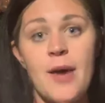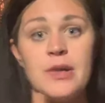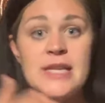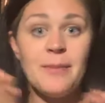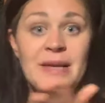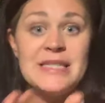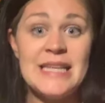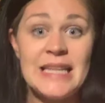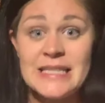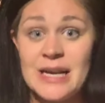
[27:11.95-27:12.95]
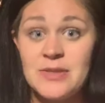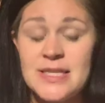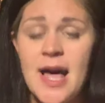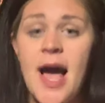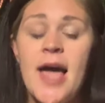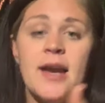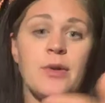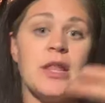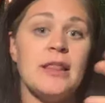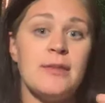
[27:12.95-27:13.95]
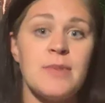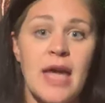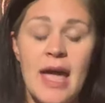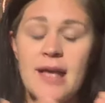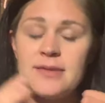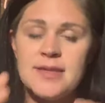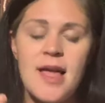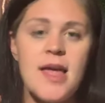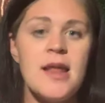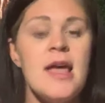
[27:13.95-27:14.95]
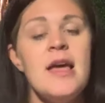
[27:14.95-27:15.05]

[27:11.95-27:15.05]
I would take my seedlings outside, and I would let them get sun,